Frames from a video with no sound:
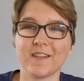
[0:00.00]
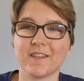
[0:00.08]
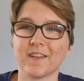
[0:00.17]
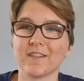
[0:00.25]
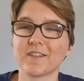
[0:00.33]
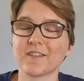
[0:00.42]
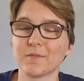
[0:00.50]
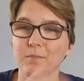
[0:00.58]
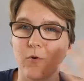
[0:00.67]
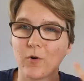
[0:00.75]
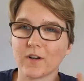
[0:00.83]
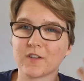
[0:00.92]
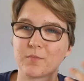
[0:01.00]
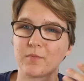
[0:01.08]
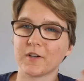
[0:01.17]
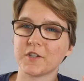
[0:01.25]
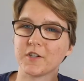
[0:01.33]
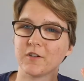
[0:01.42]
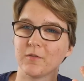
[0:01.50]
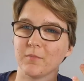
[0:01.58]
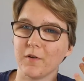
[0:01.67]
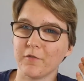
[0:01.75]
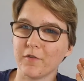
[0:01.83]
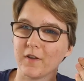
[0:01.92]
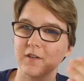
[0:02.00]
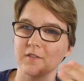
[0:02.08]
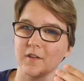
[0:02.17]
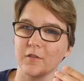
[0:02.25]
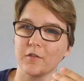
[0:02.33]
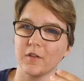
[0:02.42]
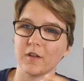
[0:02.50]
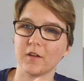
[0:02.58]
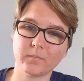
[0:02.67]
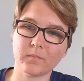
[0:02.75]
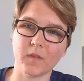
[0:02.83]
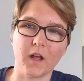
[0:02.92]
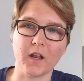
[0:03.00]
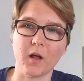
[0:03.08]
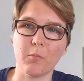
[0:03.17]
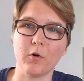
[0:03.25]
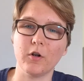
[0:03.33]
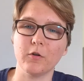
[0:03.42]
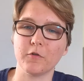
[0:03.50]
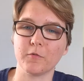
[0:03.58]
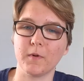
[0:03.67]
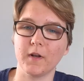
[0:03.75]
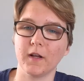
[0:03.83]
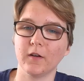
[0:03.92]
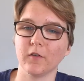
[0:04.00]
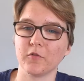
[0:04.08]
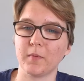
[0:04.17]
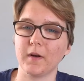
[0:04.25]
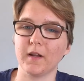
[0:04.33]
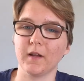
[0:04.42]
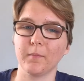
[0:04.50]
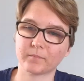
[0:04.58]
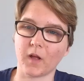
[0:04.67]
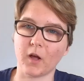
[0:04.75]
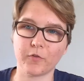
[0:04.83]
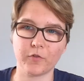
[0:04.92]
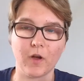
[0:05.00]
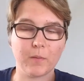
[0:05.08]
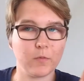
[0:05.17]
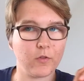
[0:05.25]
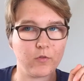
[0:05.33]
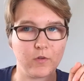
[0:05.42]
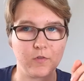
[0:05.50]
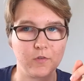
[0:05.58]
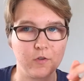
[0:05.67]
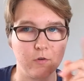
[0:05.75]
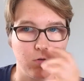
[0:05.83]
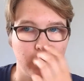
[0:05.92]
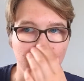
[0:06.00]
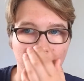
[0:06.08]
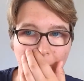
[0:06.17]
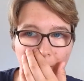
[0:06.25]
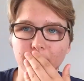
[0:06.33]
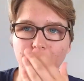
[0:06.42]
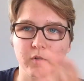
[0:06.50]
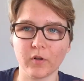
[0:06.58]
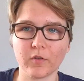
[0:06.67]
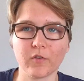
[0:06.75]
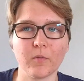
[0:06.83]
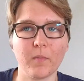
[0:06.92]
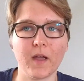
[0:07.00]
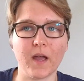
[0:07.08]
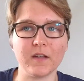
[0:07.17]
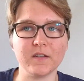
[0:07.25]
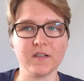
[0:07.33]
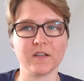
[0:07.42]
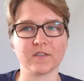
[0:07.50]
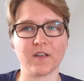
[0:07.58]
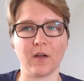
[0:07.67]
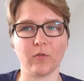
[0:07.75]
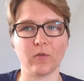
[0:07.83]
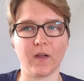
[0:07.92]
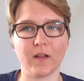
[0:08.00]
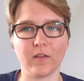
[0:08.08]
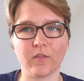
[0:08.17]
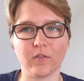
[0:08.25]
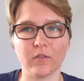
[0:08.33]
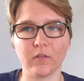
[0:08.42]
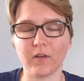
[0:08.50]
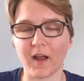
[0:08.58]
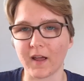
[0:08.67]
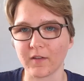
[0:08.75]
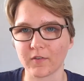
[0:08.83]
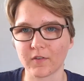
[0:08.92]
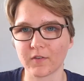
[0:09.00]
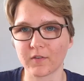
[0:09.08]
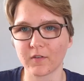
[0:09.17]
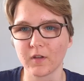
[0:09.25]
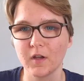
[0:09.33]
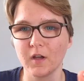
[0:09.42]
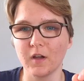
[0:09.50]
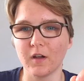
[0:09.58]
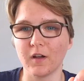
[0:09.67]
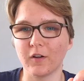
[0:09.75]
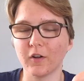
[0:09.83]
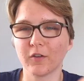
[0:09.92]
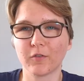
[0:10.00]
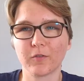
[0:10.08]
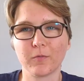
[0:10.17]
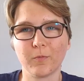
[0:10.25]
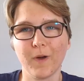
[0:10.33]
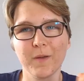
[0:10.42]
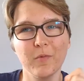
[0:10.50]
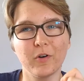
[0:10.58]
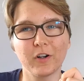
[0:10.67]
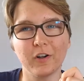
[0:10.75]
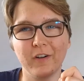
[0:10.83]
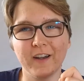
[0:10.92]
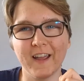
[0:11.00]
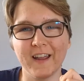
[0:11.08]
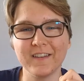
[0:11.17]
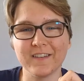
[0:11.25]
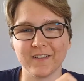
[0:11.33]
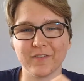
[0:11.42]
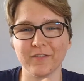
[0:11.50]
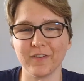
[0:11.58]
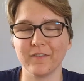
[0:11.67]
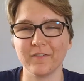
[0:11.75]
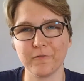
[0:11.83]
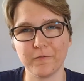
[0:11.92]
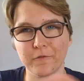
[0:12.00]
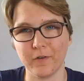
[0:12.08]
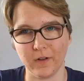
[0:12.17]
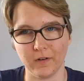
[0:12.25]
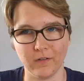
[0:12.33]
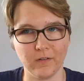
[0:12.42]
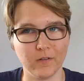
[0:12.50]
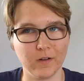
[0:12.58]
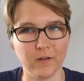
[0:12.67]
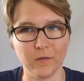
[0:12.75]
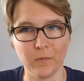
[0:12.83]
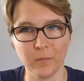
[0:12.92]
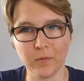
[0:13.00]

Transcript: There is more expression on my face, I think. And I'm more loose when I cosplay him. Also, I'm not so insecure anymore. But also my ideas how to answer asks got way more creative and fun, I hope.